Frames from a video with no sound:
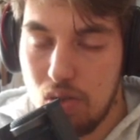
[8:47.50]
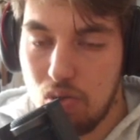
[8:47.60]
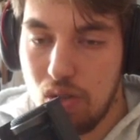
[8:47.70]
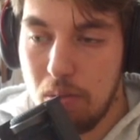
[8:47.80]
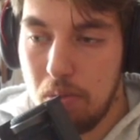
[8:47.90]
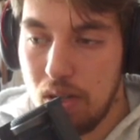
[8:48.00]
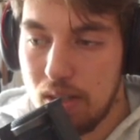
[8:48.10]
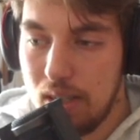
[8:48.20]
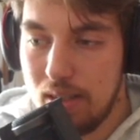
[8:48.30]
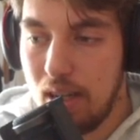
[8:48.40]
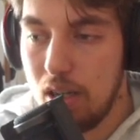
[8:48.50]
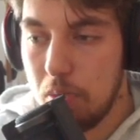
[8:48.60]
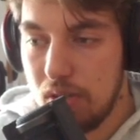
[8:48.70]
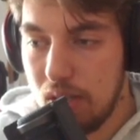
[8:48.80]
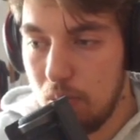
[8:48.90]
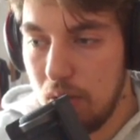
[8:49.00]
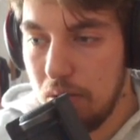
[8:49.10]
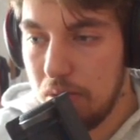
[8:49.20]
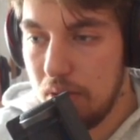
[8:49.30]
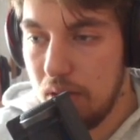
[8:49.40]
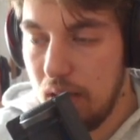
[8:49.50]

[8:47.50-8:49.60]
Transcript: green box, it has 100% width,